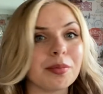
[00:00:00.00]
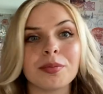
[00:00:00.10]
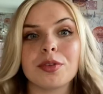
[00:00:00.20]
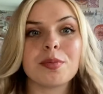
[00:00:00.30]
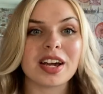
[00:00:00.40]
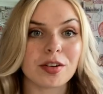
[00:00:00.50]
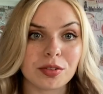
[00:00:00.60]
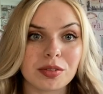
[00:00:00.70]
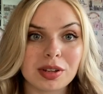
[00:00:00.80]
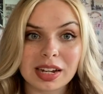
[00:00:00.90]
You might have
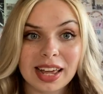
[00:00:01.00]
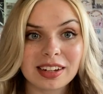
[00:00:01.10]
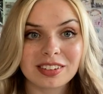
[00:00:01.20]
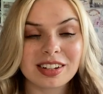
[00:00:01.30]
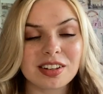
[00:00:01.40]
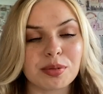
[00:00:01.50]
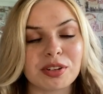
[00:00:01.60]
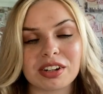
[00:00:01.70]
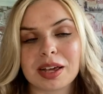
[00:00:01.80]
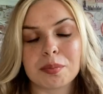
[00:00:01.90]
collections,
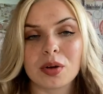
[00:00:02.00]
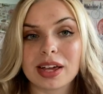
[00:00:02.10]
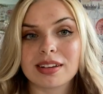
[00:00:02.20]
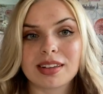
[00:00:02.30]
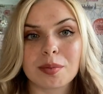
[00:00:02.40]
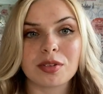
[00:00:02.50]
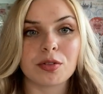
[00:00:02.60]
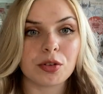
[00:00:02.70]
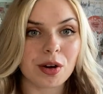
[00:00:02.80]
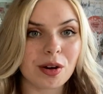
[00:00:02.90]
which are like mock exams
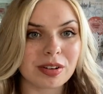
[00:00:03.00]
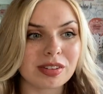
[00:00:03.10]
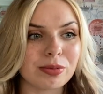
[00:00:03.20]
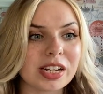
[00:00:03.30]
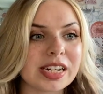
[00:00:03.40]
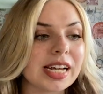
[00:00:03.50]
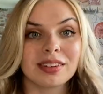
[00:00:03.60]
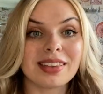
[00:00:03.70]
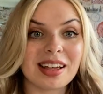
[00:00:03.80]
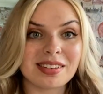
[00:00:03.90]
if you're at Oxford.
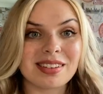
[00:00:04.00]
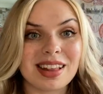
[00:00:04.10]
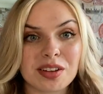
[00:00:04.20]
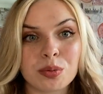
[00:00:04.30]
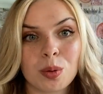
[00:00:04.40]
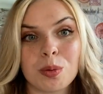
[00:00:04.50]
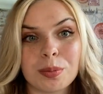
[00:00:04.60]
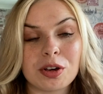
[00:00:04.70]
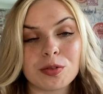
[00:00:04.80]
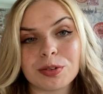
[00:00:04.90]
That's what we'll
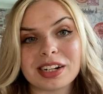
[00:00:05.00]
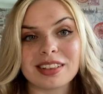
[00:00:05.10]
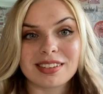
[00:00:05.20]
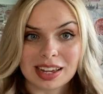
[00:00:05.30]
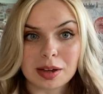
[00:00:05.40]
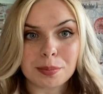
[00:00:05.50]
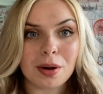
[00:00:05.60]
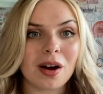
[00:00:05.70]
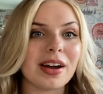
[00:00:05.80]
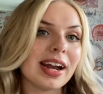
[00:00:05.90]
be covering in the second
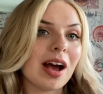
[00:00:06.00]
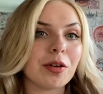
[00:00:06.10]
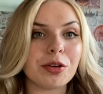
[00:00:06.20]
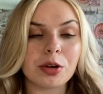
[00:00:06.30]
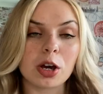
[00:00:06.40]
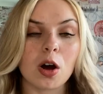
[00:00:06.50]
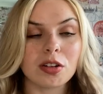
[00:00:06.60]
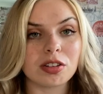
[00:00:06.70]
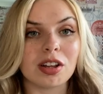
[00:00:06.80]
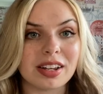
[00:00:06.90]
part, and how you can
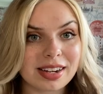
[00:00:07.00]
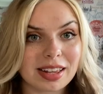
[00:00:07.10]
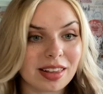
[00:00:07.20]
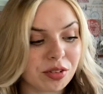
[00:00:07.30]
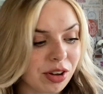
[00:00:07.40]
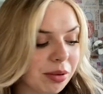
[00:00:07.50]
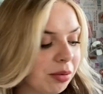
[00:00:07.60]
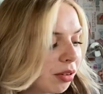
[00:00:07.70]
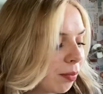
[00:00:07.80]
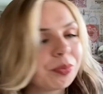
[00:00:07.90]
consolidate those
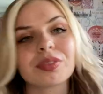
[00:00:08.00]
notes.